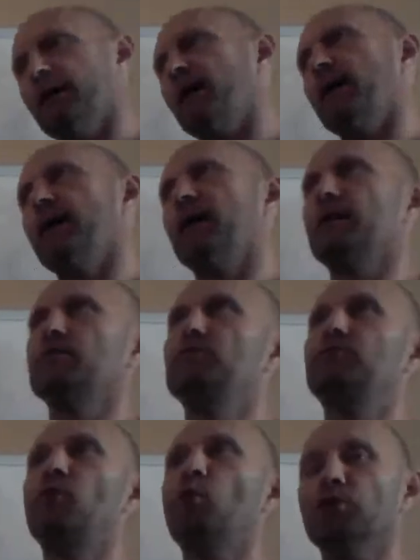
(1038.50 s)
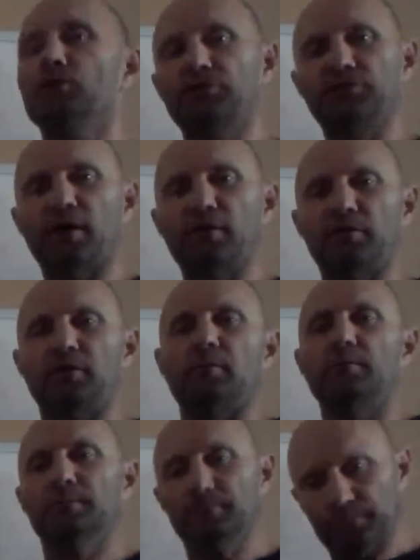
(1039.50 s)
On
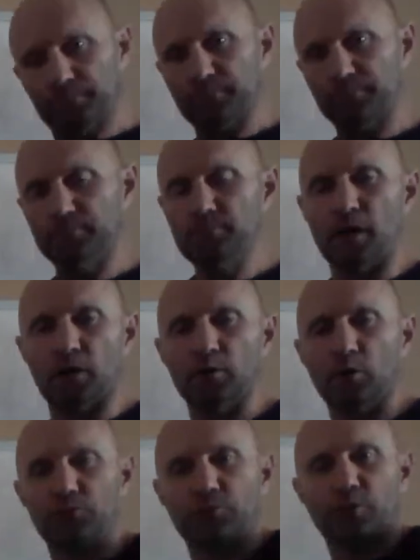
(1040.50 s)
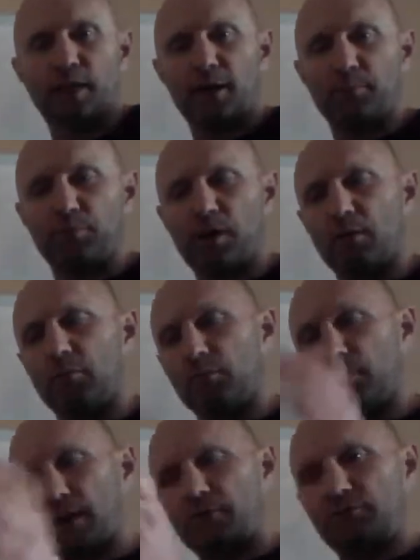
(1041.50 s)
4-7, I'll look for that
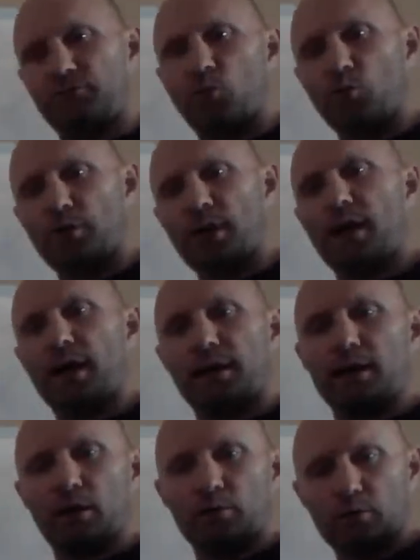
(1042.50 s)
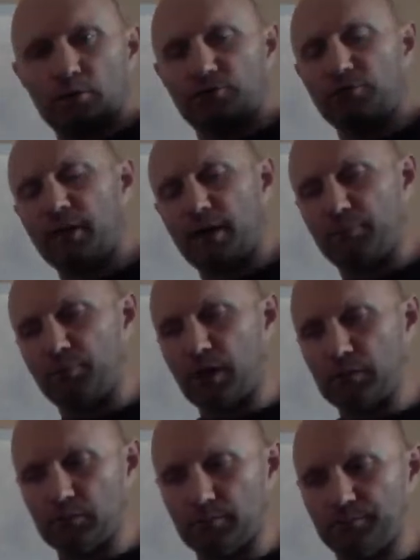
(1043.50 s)
problem. On 4-9, I'll look for that
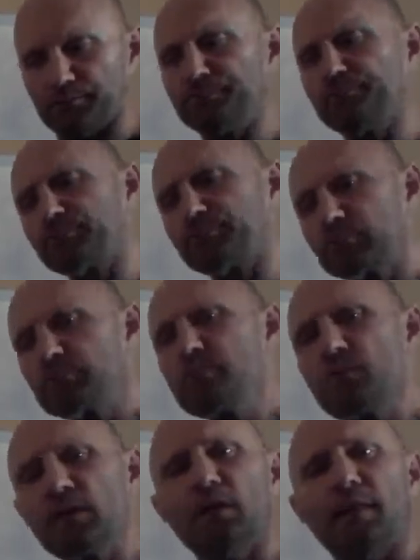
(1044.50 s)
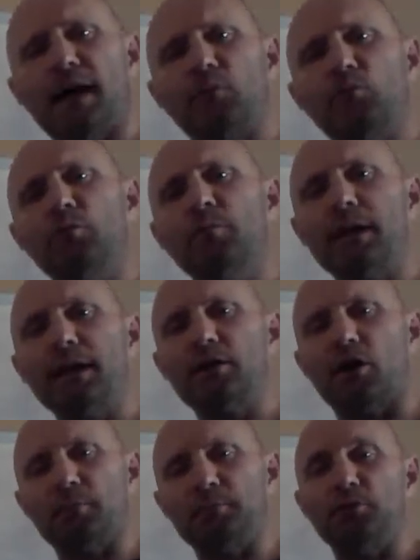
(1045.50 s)
problem. And that will
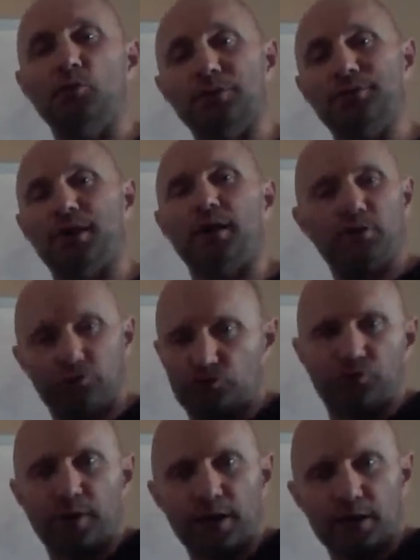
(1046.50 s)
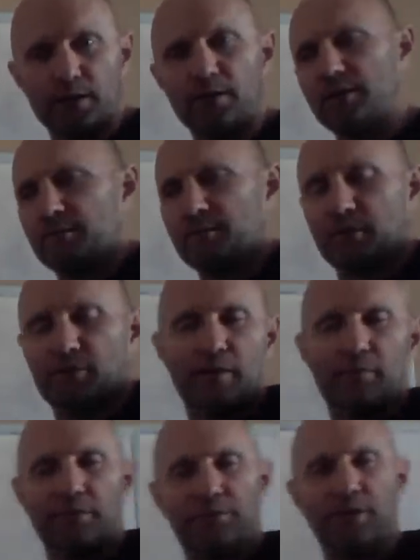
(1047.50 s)
make up your attendance grade.
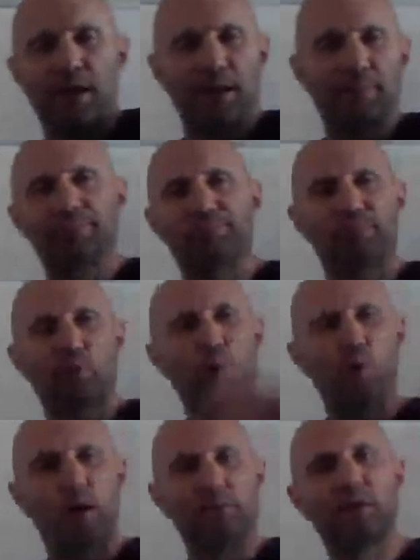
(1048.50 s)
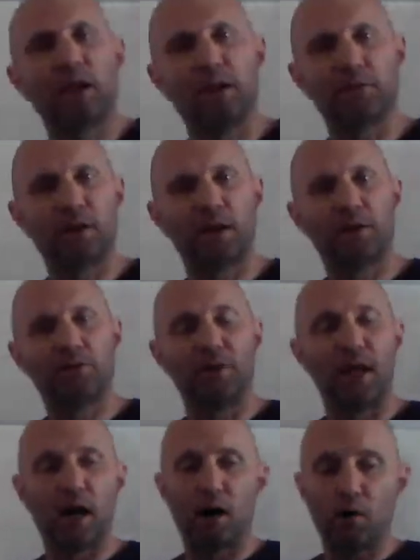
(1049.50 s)
Because obviously, I don't want to take
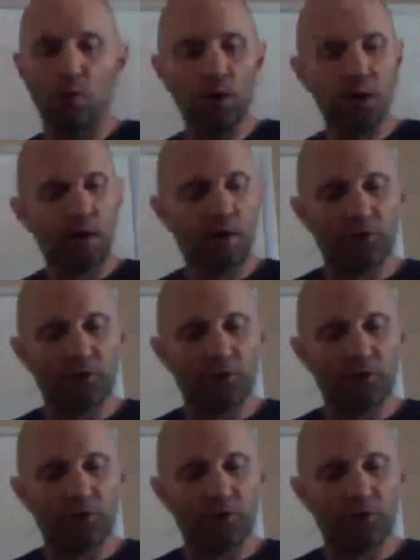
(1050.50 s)
attendance now.